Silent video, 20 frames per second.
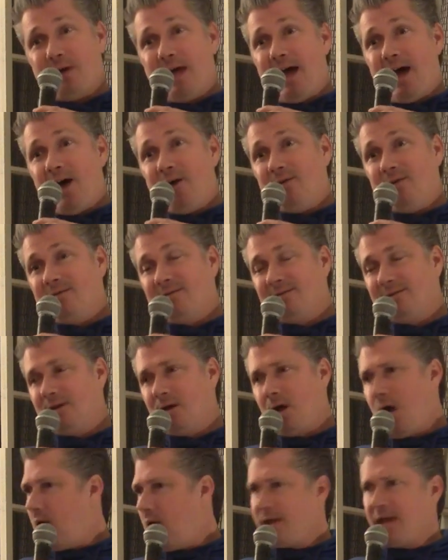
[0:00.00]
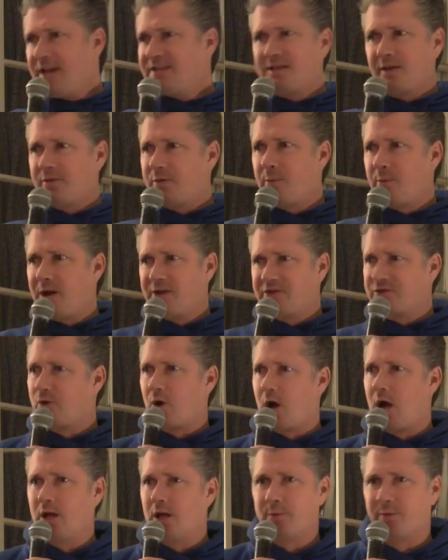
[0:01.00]
Know now. Oh yes, Seth, your
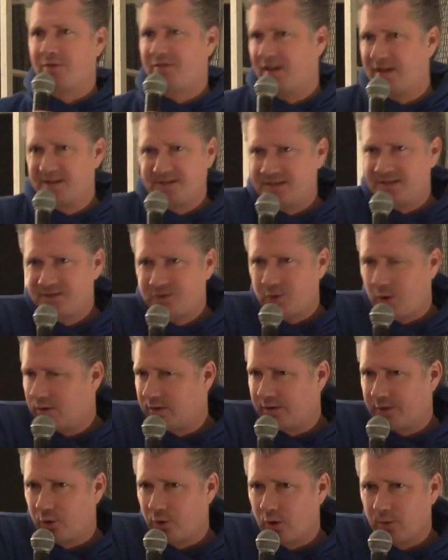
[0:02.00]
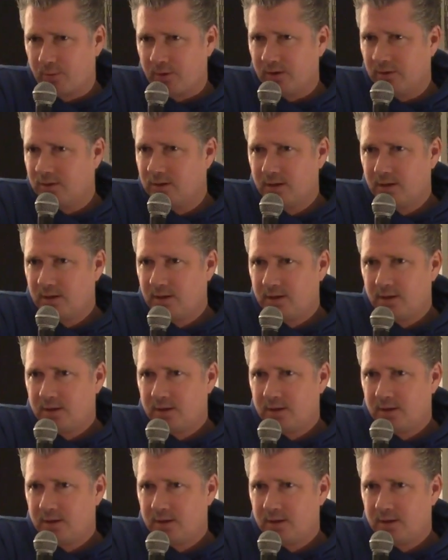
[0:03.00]
body's crawling with things. It's totally normal.